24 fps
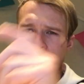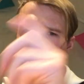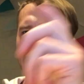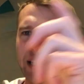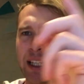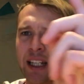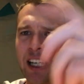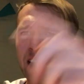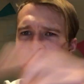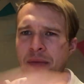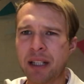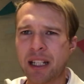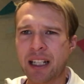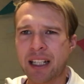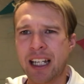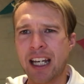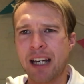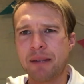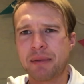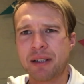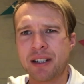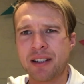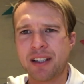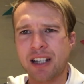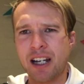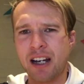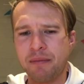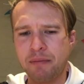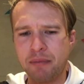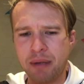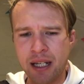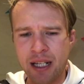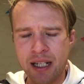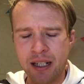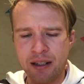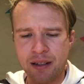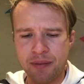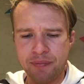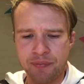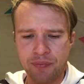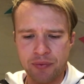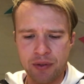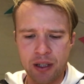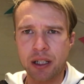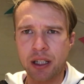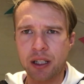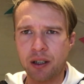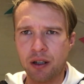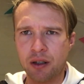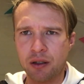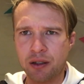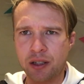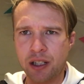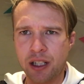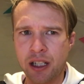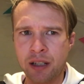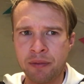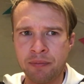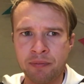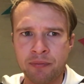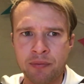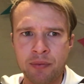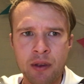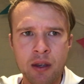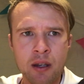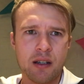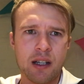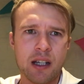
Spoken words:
They gave me the captain's armband, the Yong team,